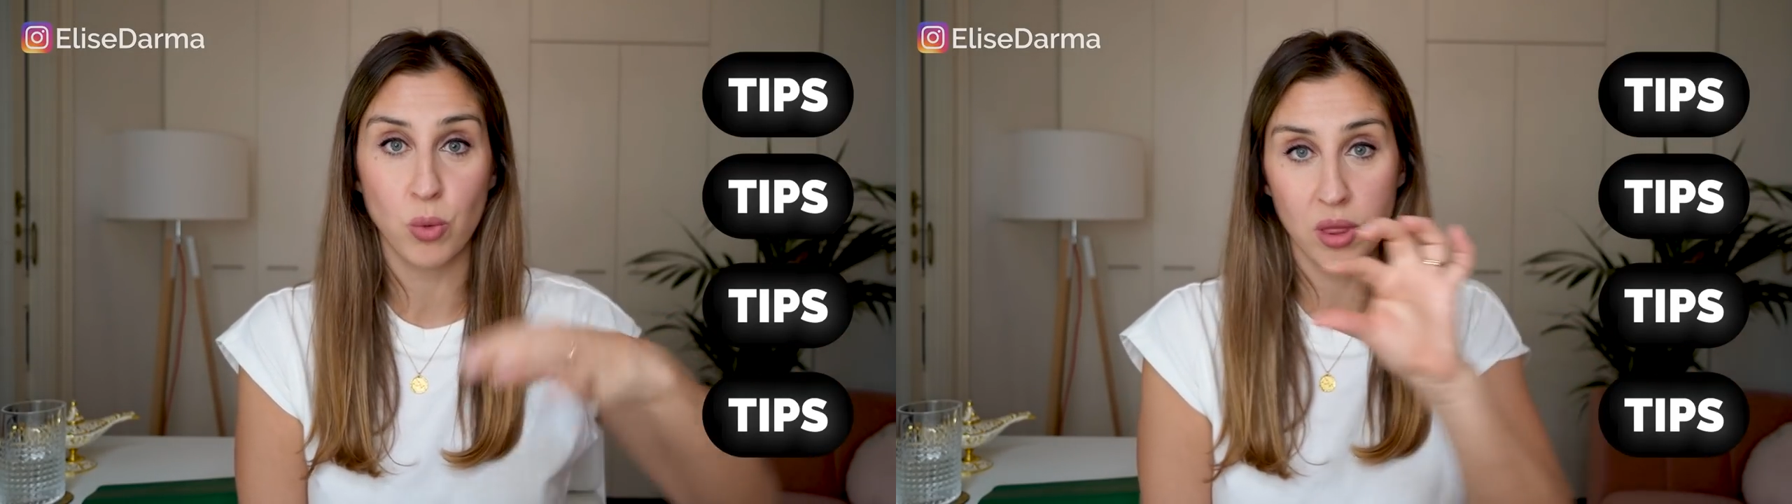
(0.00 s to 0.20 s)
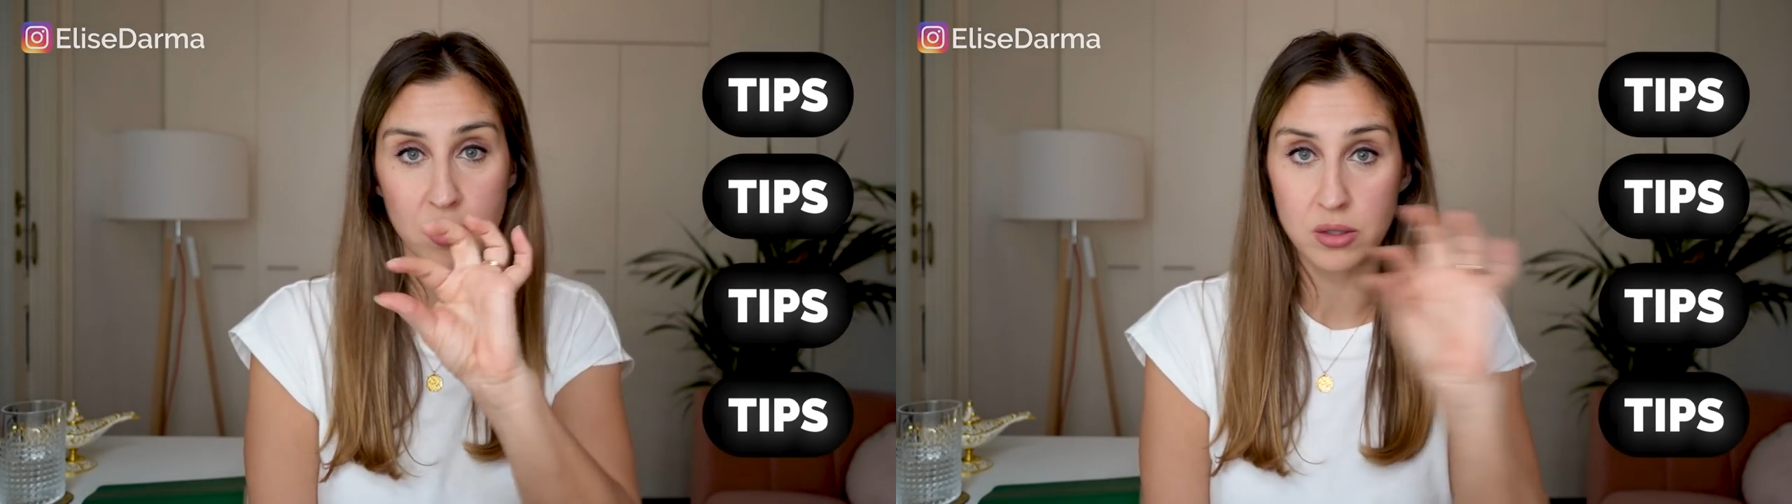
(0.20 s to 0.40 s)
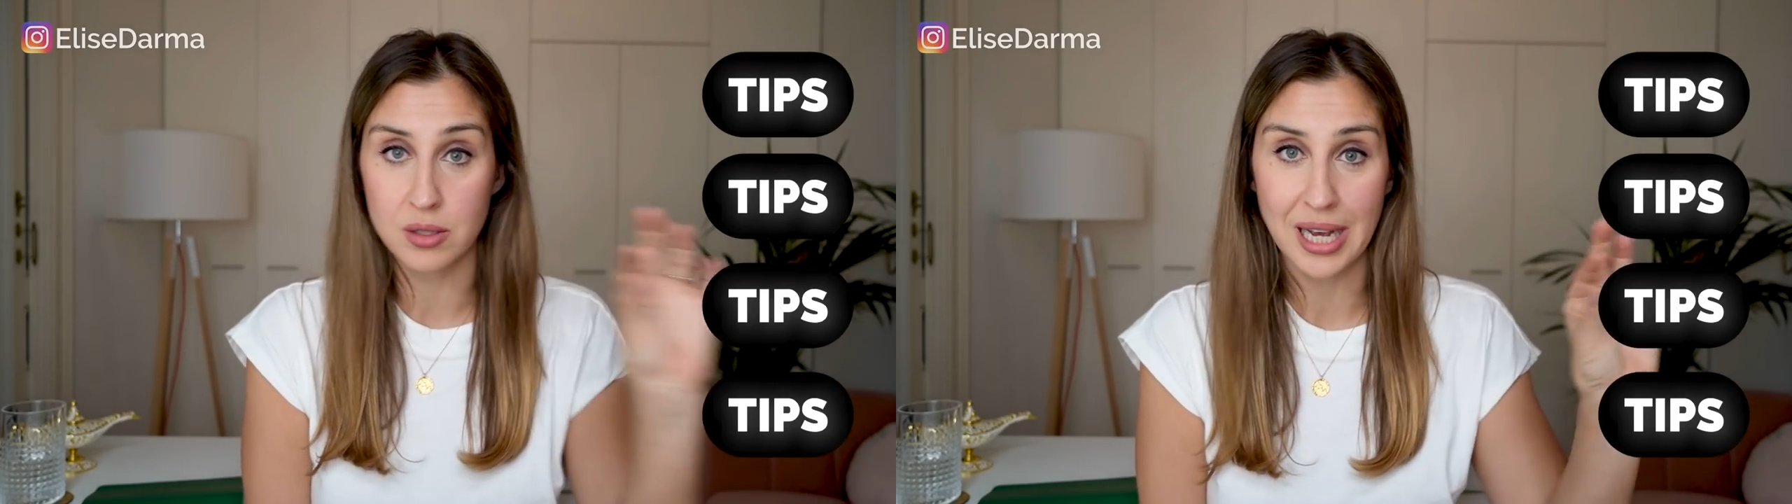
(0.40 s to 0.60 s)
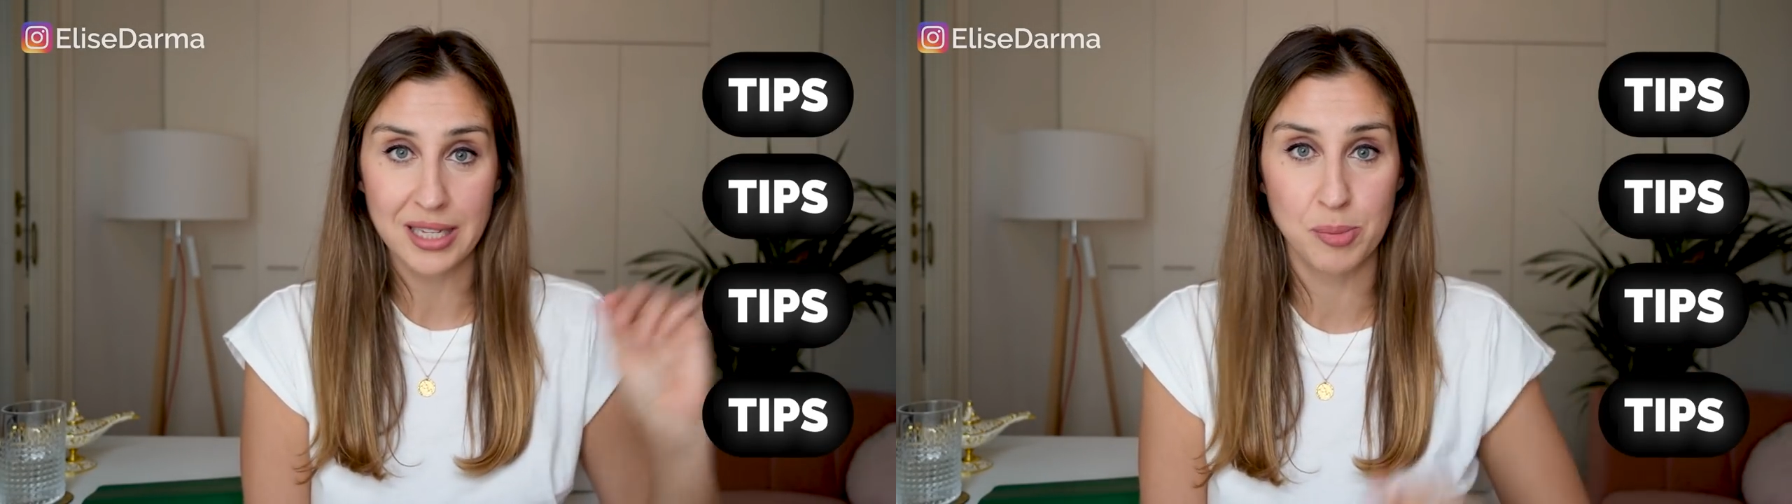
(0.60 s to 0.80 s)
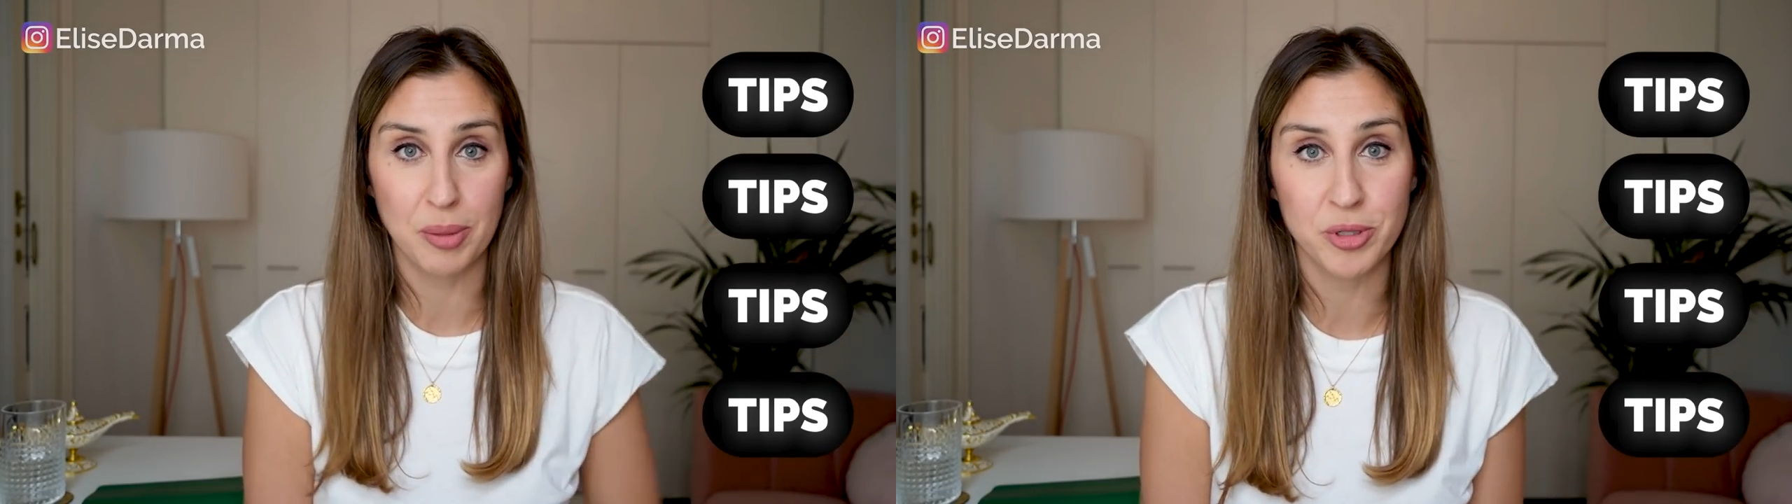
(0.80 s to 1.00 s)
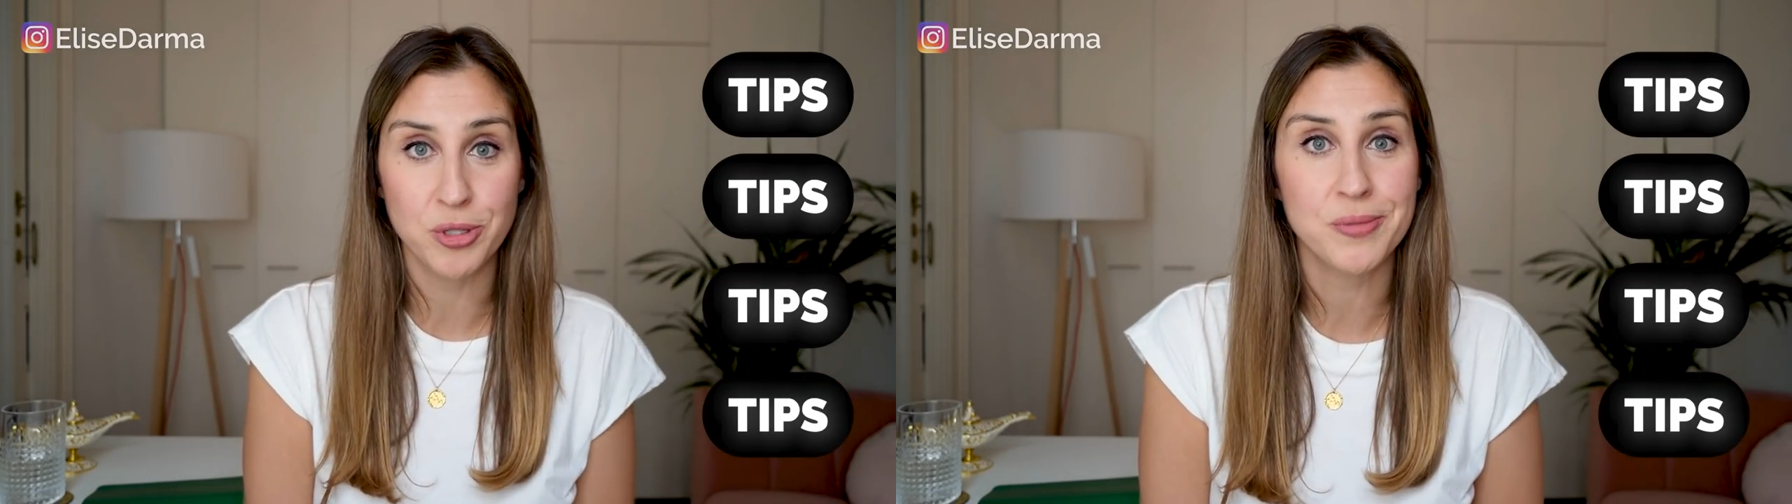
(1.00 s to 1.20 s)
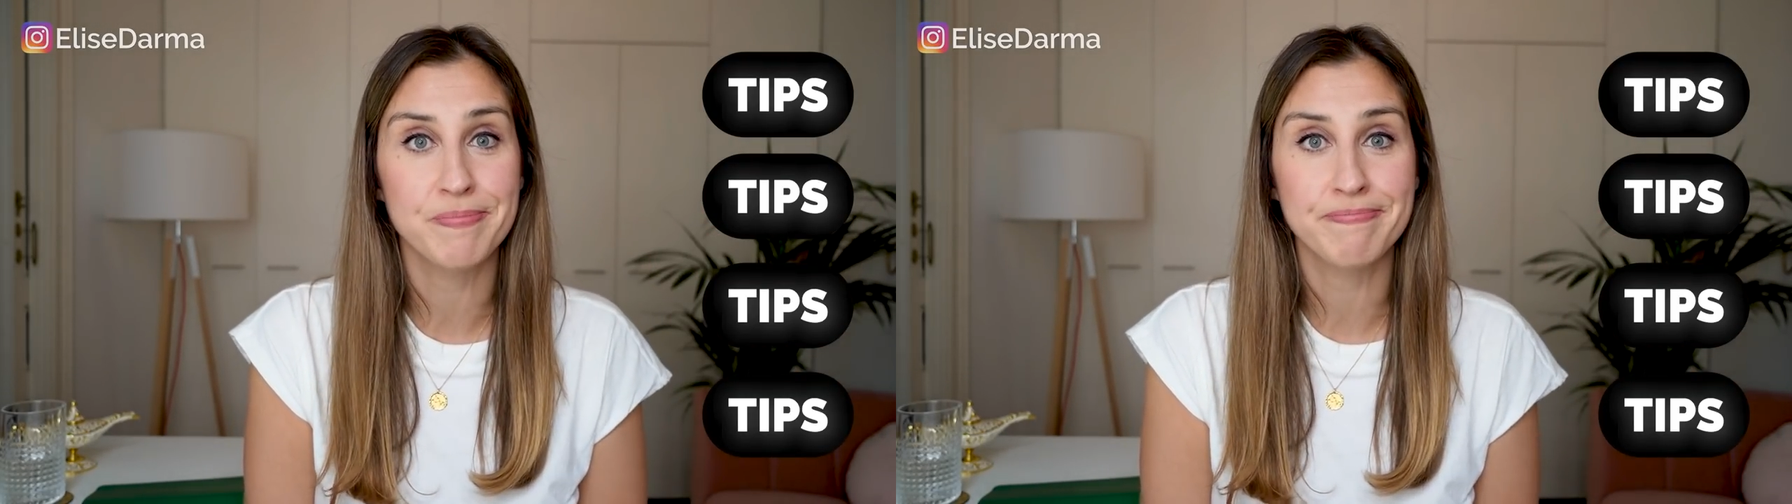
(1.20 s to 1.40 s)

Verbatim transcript: with little text bubbles.